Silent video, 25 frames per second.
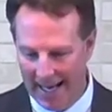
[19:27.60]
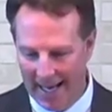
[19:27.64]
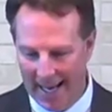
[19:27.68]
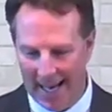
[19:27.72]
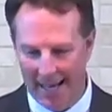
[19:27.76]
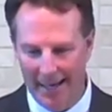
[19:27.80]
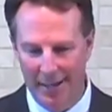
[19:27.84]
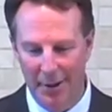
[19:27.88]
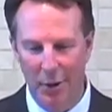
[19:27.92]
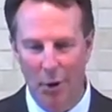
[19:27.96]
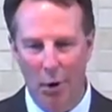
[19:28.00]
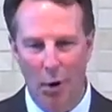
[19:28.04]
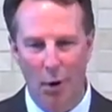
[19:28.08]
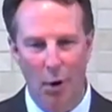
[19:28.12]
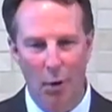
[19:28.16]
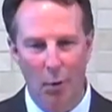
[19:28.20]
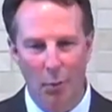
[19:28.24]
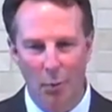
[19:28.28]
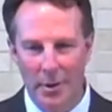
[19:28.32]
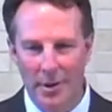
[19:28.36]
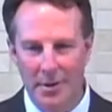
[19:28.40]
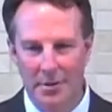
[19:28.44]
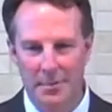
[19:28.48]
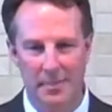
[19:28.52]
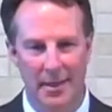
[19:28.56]
And it
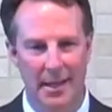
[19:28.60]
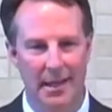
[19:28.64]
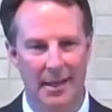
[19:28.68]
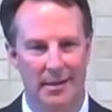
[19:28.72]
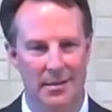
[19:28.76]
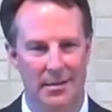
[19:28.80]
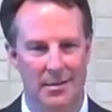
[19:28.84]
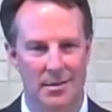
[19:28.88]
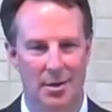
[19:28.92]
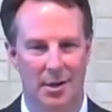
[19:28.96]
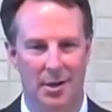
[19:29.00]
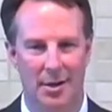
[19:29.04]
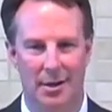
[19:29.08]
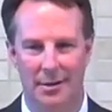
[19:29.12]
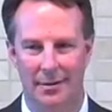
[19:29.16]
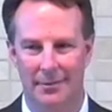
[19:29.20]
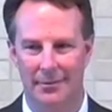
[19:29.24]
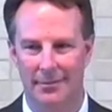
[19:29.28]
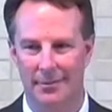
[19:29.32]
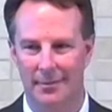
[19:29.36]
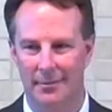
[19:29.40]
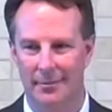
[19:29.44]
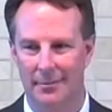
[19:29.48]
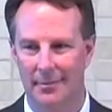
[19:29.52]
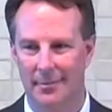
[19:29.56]
always pays
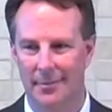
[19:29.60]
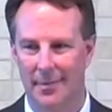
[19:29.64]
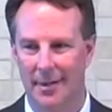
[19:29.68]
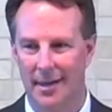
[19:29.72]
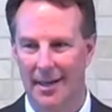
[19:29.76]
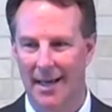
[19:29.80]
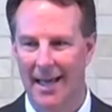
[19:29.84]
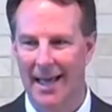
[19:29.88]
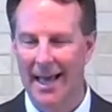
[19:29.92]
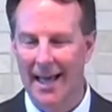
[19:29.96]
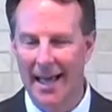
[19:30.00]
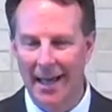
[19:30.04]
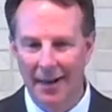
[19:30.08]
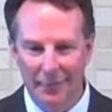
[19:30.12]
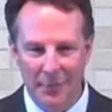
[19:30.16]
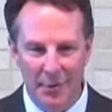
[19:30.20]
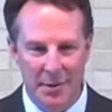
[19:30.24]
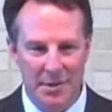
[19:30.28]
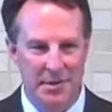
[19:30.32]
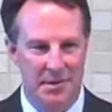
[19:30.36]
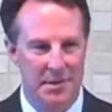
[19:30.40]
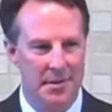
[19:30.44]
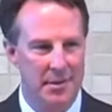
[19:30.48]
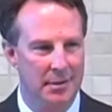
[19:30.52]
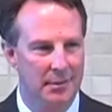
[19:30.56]
off.
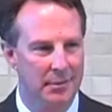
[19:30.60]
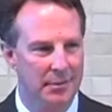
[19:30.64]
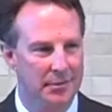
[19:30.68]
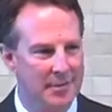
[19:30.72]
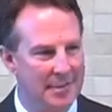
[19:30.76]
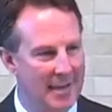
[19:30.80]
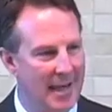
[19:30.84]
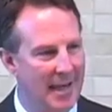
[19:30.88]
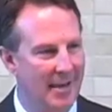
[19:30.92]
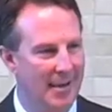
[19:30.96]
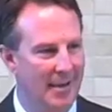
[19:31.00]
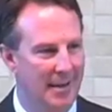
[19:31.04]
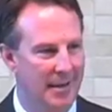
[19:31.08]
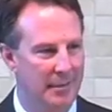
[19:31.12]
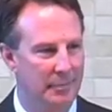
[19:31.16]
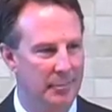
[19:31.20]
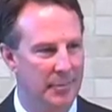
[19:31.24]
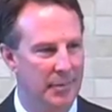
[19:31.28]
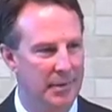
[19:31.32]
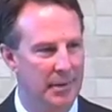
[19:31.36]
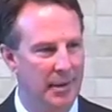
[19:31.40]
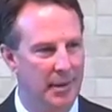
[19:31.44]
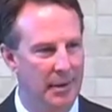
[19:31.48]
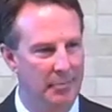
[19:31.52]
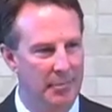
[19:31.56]
Every single time
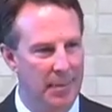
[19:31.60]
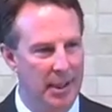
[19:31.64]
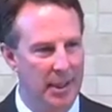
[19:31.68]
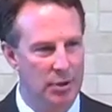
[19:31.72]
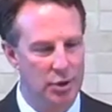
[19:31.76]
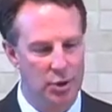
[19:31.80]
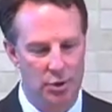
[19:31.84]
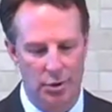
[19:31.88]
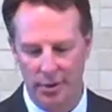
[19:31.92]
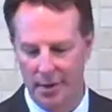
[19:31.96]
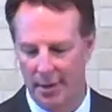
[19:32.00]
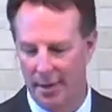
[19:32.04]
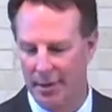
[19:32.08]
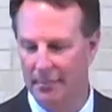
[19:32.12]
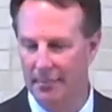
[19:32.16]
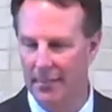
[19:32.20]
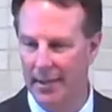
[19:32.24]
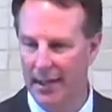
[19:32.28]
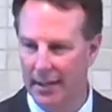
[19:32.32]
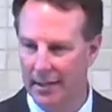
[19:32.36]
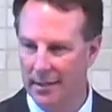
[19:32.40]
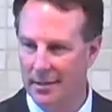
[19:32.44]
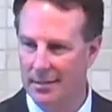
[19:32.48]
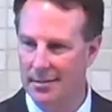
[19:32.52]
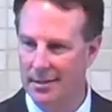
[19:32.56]
that I make sure that I
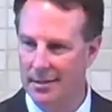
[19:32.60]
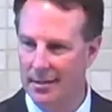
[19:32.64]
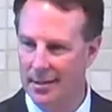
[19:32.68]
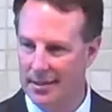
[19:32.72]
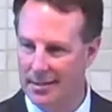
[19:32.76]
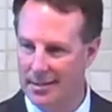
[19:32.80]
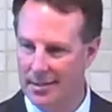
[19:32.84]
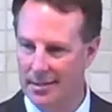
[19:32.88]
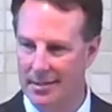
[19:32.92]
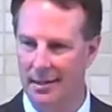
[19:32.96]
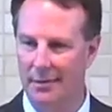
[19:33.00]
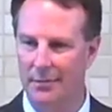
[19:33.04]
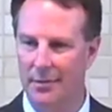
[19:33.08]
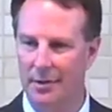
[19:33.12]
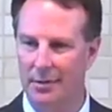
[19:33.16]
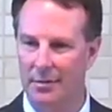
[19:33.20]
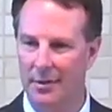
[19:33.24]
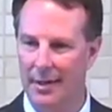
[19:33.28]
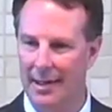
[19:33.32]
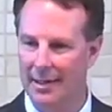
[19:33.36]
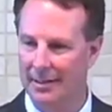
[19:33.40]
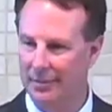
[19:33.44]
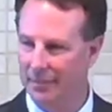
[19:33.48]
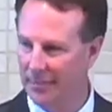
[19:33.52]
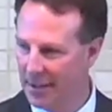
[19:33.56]
make it to that 7
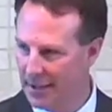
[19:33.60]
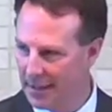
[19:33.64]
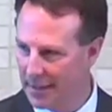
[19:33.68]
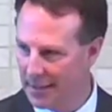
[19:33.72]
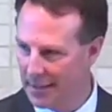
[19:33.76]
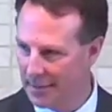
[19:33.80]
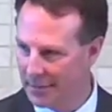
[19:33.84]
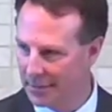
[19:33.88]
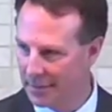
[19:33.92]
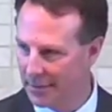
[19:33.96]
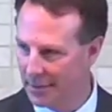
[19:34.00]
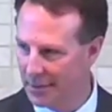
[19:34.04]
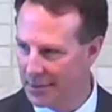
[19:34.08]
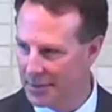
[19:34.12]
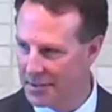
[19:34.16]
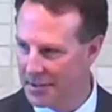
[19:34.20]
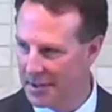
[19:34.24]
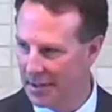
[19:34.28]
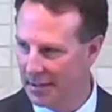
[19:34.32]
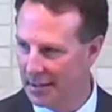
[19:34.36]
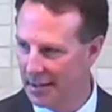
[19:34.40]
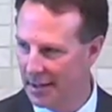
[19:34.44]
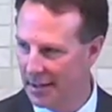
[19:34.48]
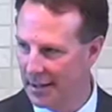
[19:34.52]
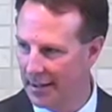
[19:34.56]
o'clock meeting on
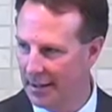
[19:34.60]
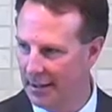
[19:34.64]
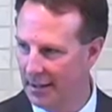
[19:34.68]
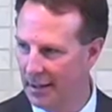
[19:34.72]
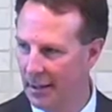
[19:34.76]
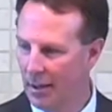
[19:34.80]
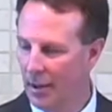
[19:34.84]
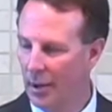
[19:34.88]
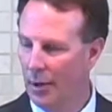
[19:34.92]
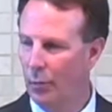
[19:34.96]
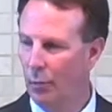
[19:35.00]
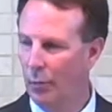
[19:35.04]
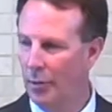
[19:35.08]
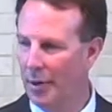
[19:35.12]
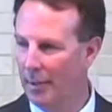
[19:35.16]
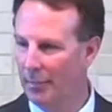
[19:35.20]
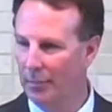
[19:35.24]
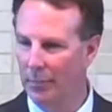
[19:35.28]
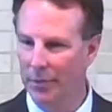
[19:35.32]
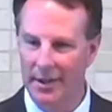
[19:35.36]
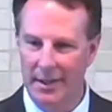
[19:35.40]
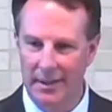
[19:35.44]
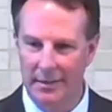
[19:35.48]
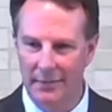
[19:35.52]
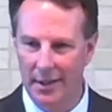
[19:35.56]
Thursday night, when
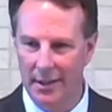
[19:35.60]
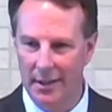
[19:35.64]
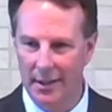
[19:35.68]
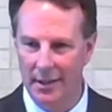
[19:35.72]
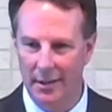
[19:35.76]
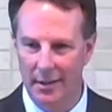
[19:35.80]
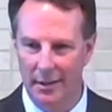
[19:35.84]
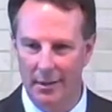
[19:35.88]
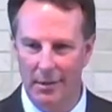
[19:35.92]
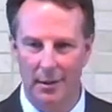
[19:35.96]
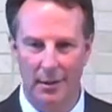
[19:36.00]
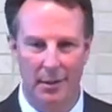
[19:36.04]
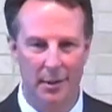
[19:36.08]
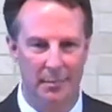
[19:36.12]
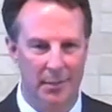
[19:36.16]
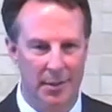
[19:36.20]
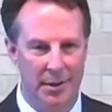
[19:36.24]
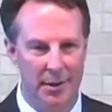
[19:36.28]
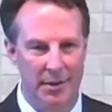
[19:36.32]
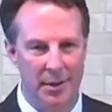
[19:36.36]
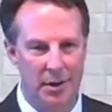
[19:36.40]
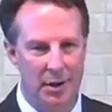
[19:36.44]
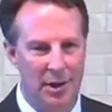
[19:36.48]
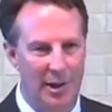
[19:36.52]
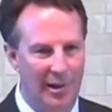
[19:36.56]
I'm leaving here, I'm
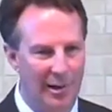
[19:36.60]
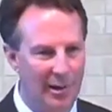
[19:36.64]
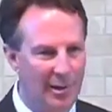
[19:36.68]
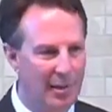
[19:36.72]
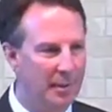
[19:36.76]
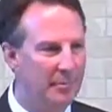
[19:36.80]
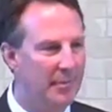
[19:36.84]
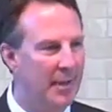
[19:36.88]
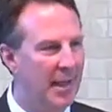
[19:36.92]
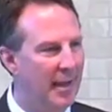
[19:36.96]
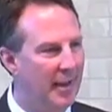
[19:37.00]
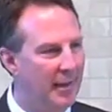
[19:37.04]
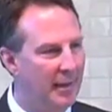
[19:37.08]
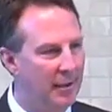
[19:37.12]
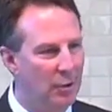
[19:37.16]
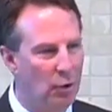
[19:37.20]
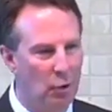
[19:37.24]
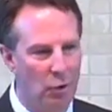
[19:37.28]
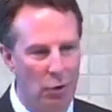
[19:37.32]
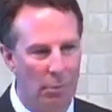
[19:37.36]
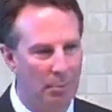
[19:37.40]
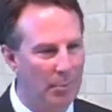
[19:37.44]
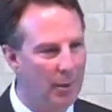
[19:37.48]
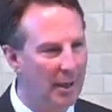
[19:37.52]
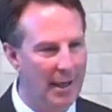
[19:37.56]
in the car and I'm heading
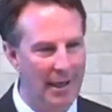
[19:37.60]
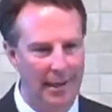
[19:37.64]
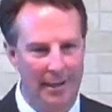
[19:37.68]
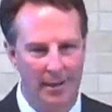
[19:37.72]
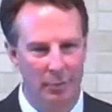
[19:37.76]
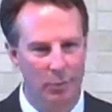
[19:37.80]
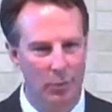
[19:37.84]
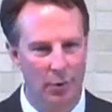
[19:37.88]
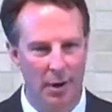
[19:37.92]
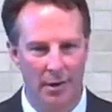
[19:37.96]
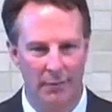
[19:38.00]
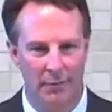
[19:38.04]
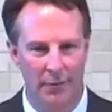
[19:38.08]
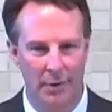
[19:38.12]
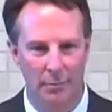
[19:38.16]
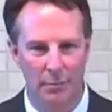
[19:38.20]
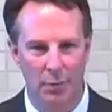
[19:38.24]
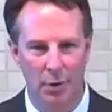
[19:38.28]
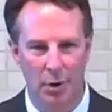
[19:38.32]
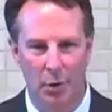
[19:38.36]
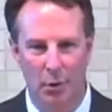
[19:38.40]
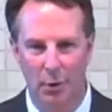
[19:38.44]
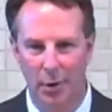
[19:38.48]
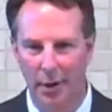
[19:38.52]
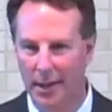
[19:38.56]
home or heading wherever I'm
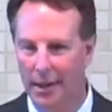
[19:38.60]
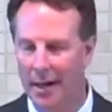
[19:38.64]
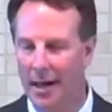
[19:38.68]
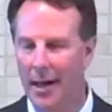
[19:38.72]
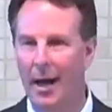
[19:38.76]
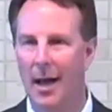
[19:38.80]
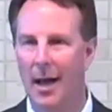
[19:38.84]
going,